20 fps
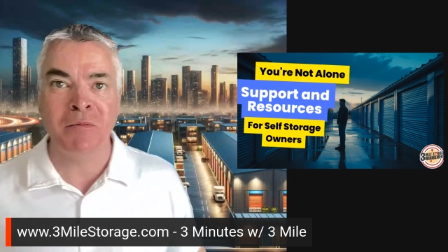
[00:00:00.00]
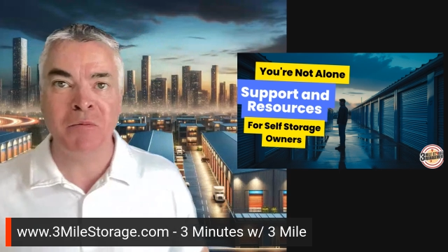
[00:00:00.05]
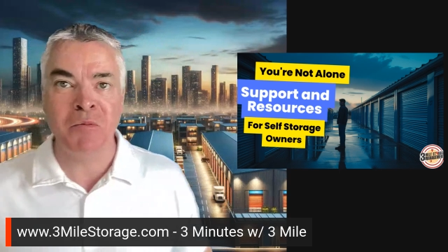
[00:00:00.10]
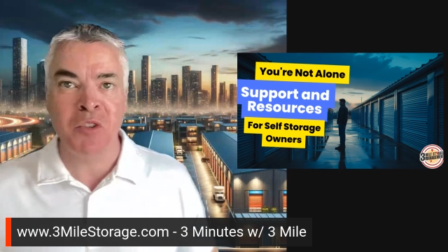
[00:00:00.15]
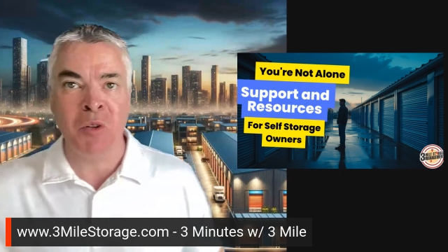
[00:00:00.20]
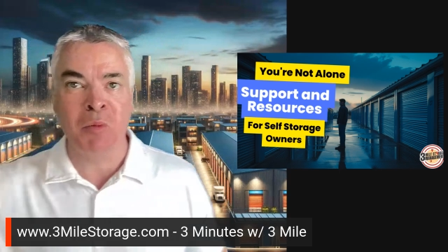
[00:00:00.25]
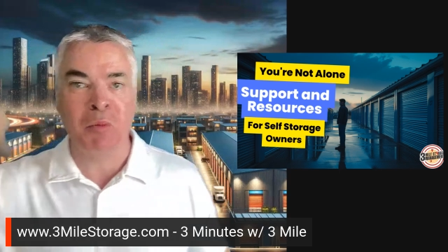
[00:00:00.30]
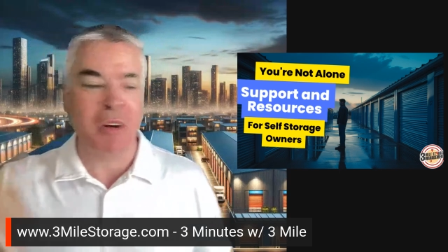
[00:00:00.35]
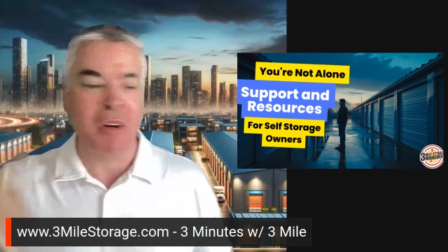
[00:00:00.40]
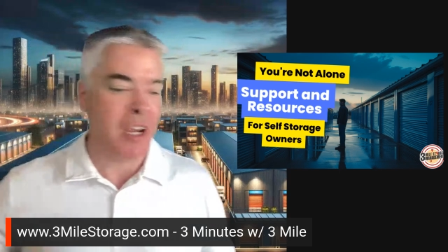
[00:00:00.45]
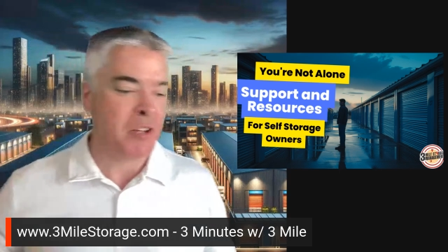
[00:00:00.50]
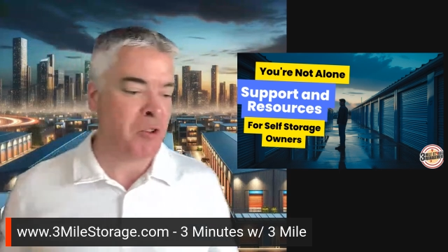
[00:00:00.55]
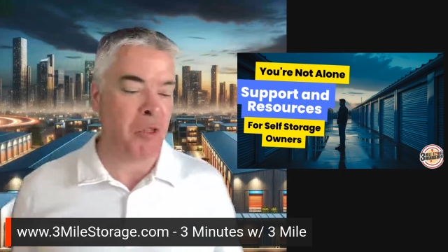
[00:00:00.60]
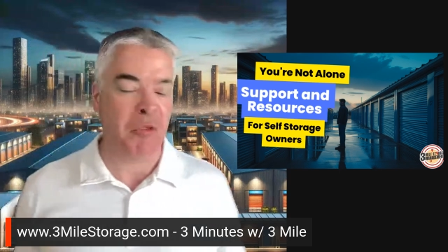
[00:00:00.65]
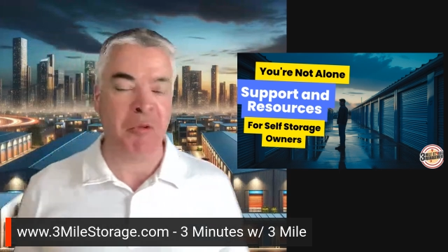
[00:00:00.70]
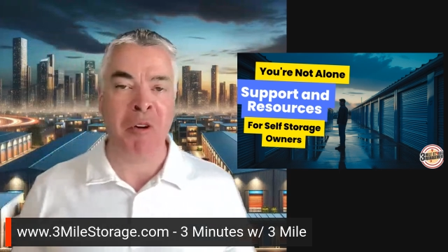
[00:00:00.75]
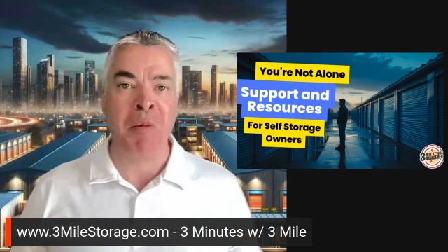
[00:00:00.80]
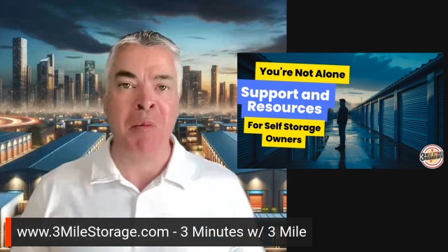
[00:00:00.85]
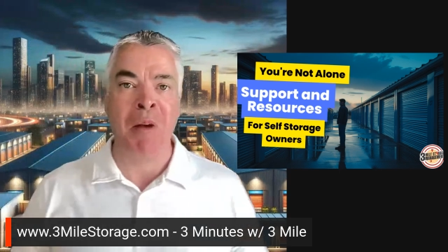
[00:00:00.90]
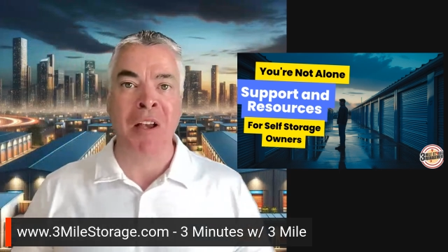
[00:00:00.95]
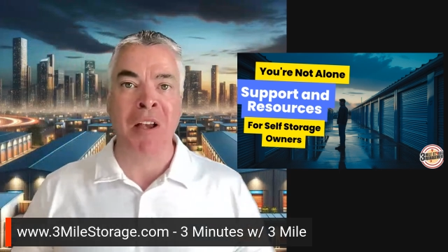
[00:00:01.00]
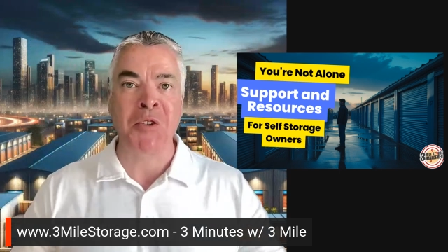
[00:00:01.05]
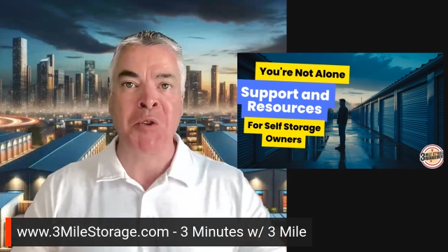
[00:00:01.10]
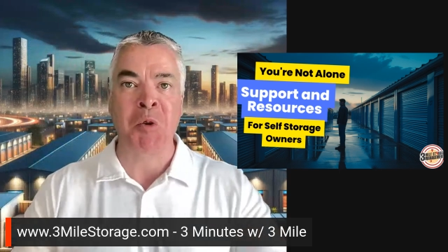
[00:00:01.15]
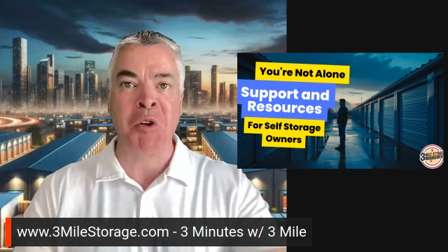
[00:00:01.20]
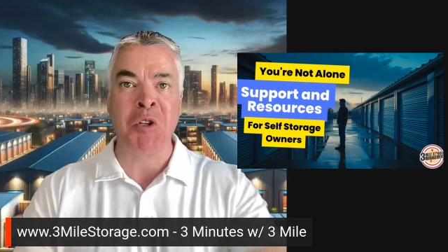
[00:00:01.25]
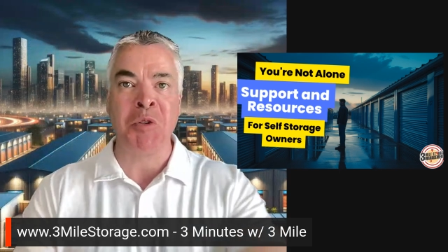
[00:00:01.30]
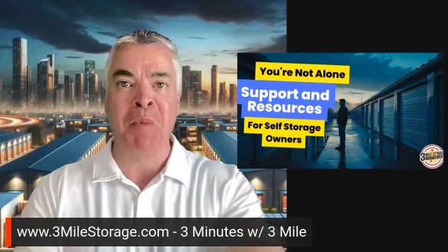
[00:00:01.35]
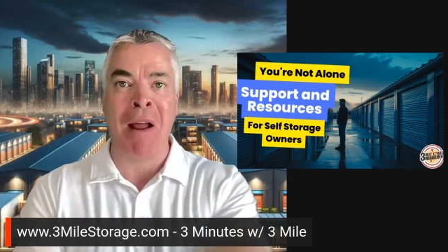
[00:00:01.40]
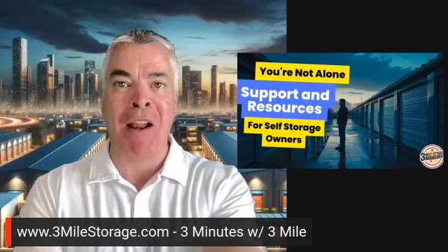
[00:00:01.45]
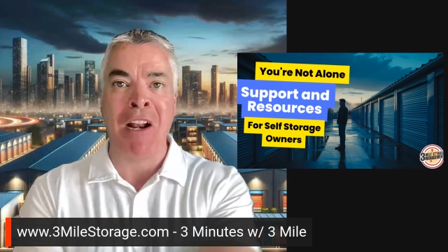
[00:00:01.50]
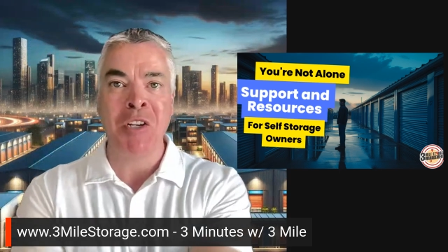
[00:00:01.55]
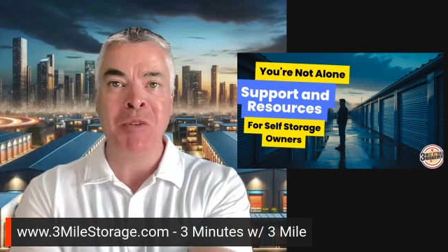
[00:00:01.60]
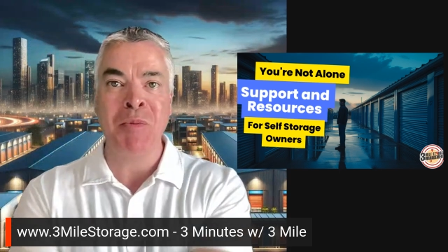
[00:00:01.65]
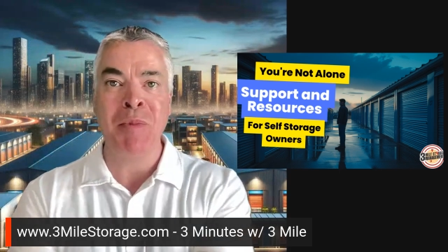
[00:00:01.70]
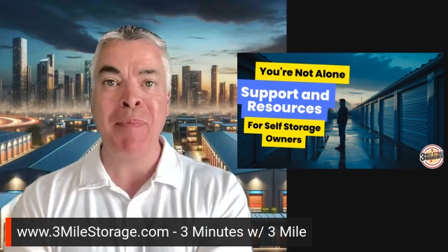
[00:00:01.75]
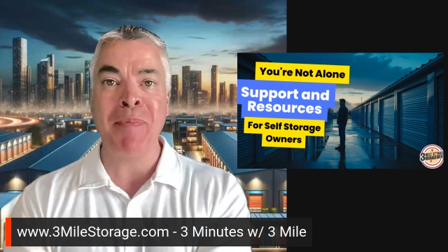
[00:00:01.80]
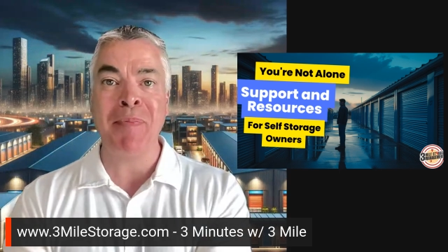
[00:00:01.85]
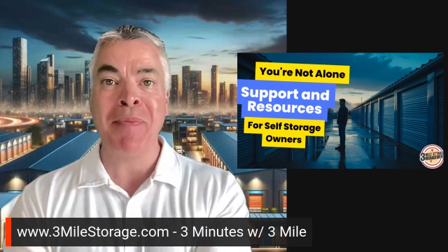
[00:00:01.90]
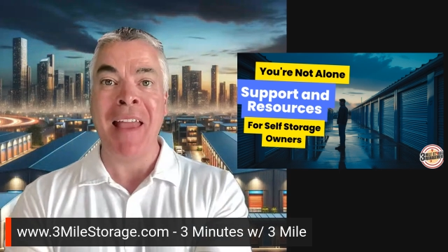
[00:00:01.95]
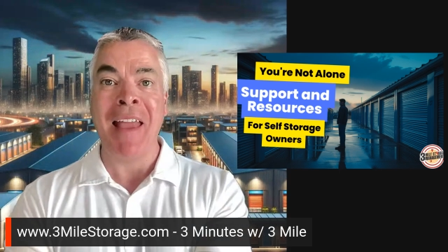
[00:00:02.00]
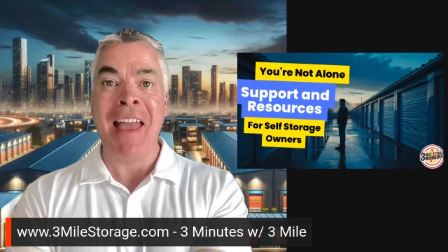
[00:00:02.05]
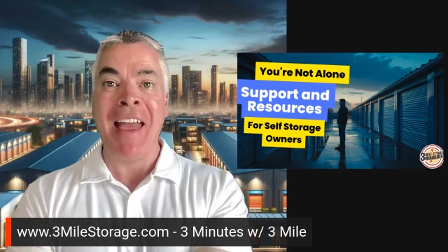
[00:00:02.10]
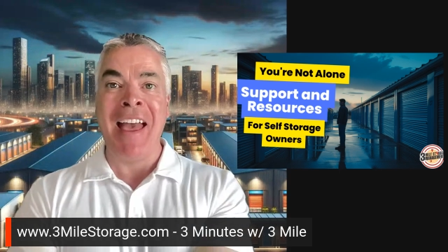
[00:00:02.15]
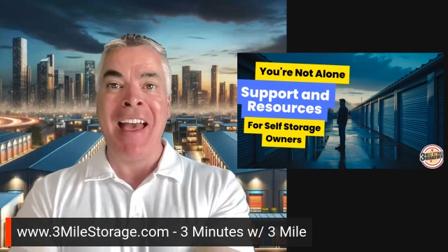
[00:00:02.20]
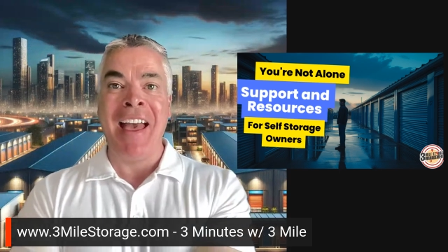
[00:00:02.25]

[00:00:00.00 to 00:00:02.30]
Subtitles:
Jim Ross with 3 Mile Storage Management.